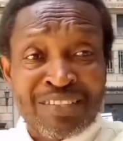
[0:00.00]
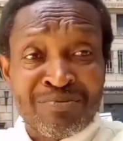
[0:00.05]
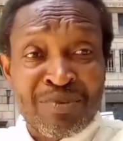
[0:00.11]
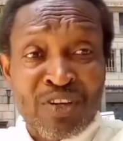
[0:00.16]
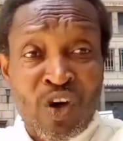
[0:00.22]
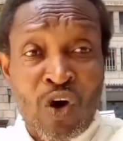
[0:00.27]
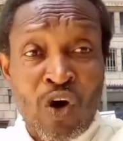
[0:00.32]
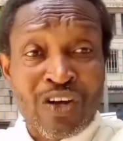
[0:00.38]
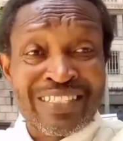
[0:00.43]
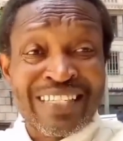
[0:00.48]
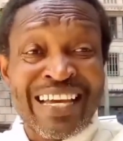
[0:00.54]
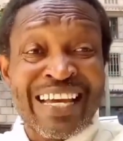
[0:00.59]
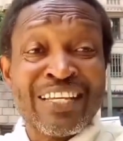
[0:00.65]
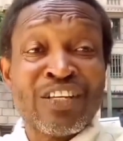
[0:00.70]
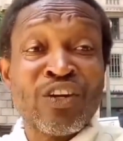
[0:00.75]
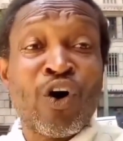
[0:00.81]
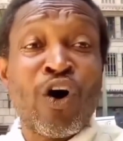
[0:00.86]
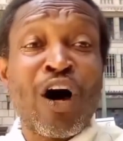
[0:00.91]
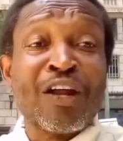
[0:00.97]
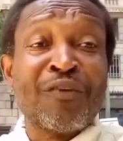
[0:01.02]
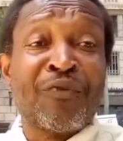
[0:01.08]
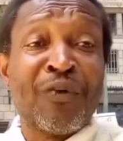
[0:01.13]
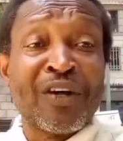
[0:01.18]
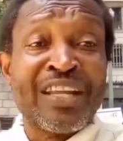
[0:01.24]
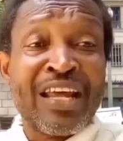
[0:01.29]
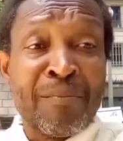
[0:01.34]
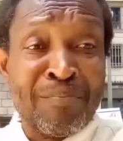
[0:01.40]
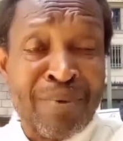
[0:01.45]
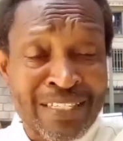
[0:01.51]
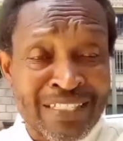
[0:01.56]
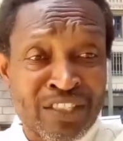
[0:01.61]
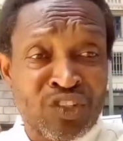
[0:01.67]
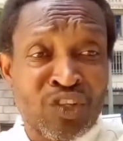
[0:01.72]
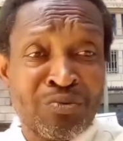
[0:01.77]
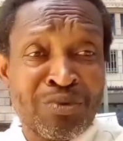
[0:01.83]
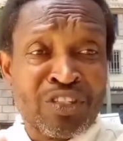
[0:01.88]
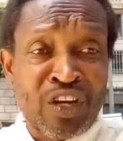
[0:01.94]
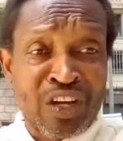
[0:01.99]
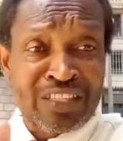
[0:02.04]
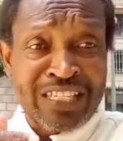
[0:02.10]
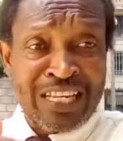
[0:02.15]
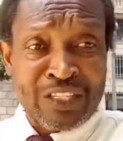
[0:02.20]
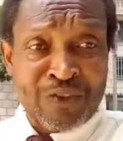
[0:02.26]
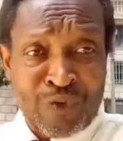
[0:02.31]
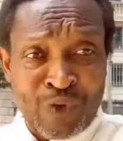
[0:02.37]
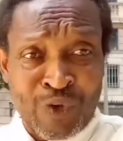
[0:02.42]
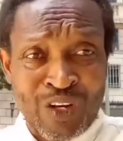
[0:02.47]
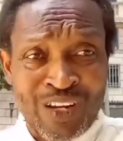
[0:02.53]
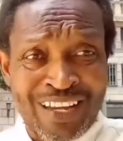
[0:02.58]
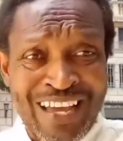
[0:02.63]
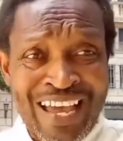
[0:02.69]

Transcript: because in order for their business to be successful